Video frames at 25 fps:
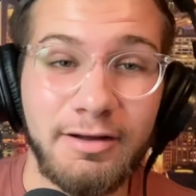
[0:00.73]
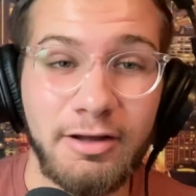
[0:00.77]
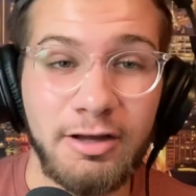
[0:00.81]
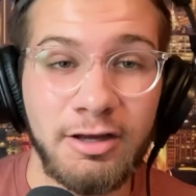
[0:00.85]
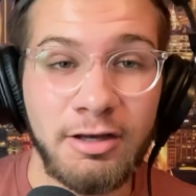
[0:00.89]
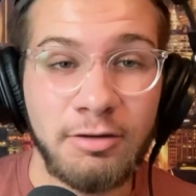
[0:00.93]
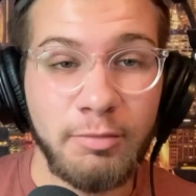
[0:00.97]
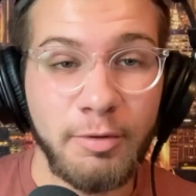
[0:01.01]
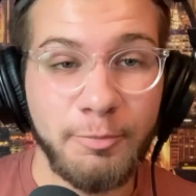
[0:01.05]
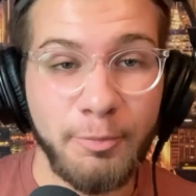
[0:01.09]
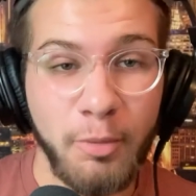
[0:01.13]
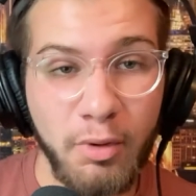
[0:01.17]

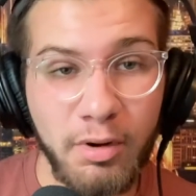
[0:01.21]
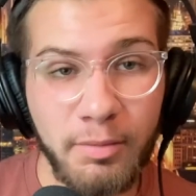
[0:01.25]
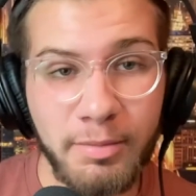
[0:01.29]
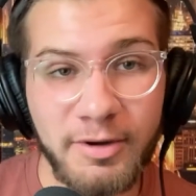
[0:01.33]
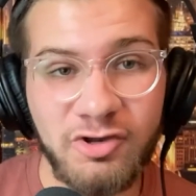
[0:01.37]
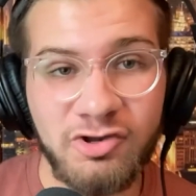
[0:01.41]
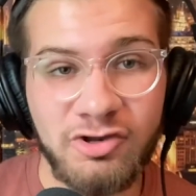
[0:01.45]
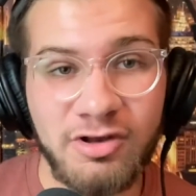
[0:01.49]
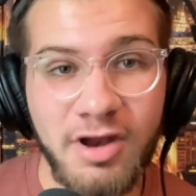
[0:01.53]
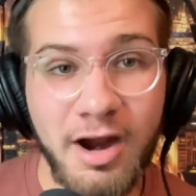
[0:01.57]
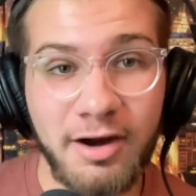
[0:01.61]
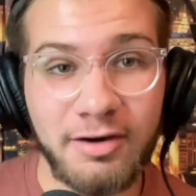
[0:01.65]
Before we
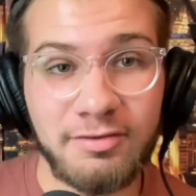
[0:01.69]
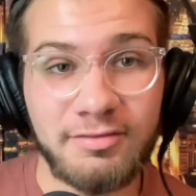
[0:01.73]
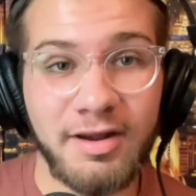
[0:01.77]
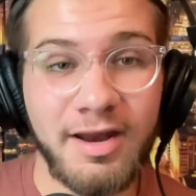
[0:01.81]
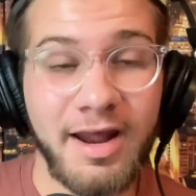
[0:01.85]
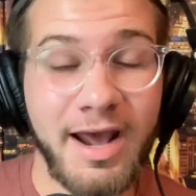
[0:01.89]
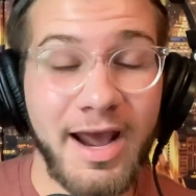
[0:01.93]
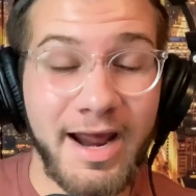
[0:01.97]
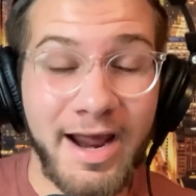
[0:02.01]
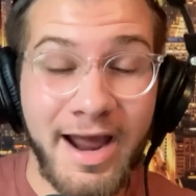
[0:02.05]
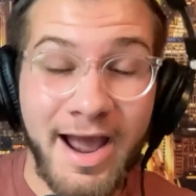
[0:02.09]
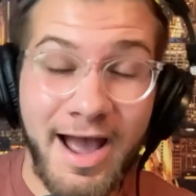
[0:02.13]
start
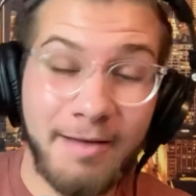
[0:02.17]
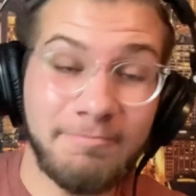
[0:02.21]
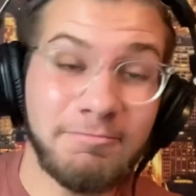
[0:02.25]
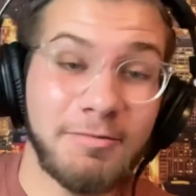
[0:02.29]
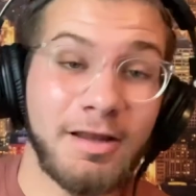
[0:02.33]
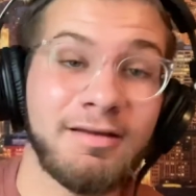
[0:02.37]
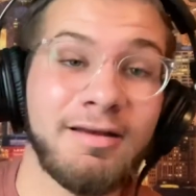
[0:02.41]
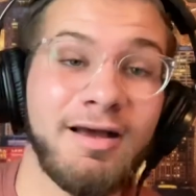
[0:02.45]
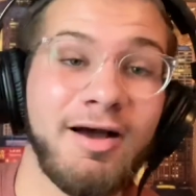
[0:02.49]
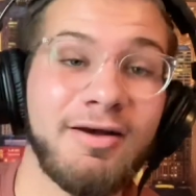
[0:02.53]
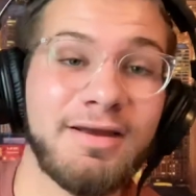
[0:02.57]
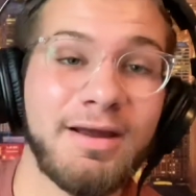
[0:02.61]
today, I have to
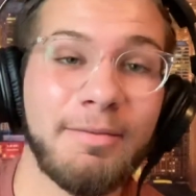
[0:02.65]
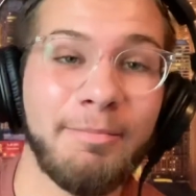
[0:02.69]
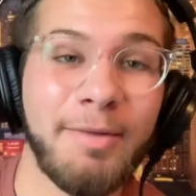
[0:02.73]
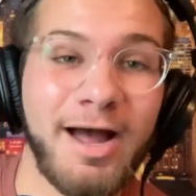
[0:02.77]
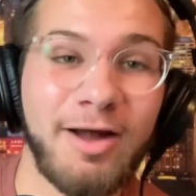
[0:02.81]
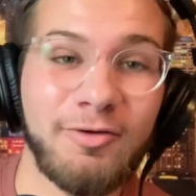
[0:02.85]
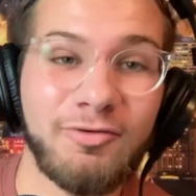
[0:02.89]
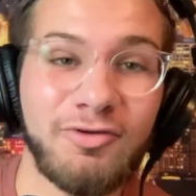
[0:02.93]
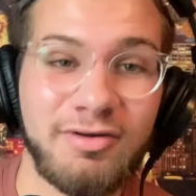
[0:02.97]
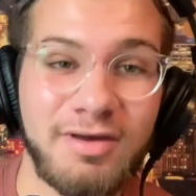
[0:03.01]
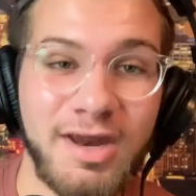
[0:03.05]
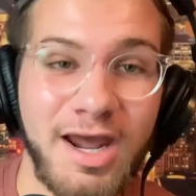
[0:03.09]
tell you
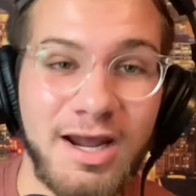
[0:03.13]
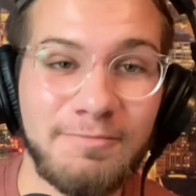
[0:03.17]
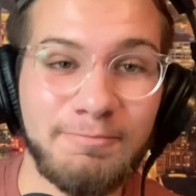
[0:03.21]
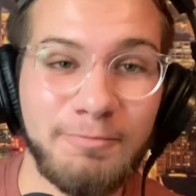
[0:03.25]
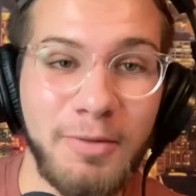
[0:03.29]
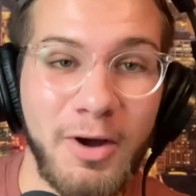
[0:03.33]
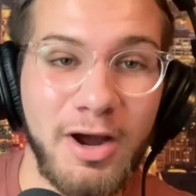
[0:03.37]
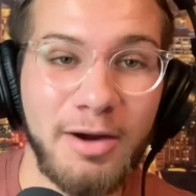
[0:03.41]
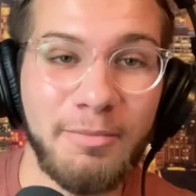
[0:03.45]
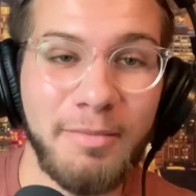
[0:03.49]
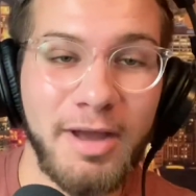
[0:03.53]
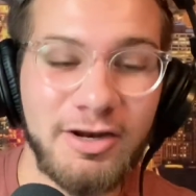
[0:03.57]
about State
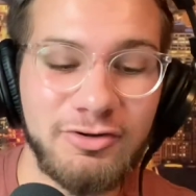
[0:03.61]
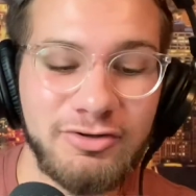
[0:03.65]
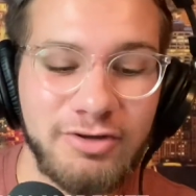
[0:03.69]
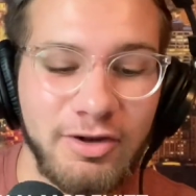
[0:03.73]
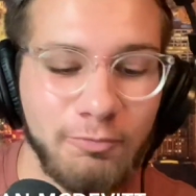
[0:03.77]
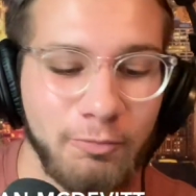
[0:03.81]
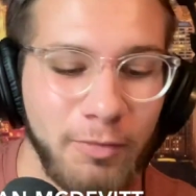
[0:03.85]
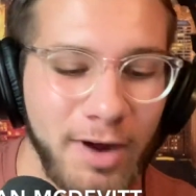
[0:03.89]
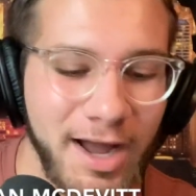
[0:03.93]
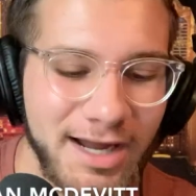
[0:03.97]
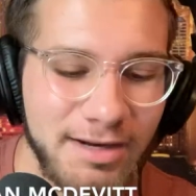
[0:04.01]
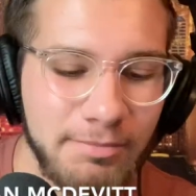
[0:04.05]
Farm
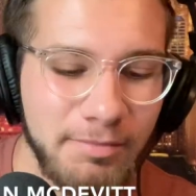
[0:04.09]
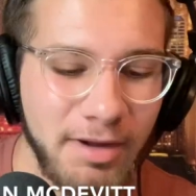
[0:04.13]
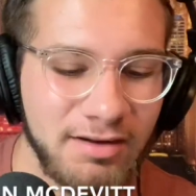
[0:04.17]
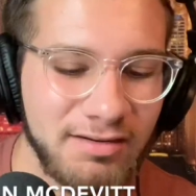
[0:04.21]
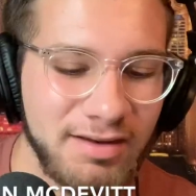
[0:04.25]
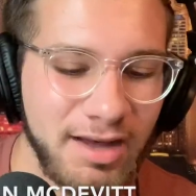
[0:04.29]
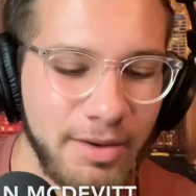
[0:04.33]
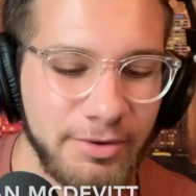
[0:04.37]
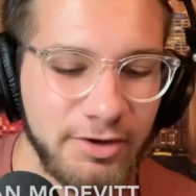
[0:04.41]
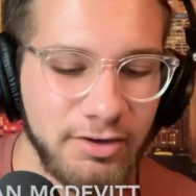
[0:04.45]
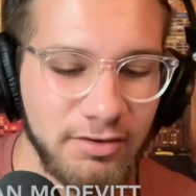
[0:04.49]
agent Ryan McDevitt.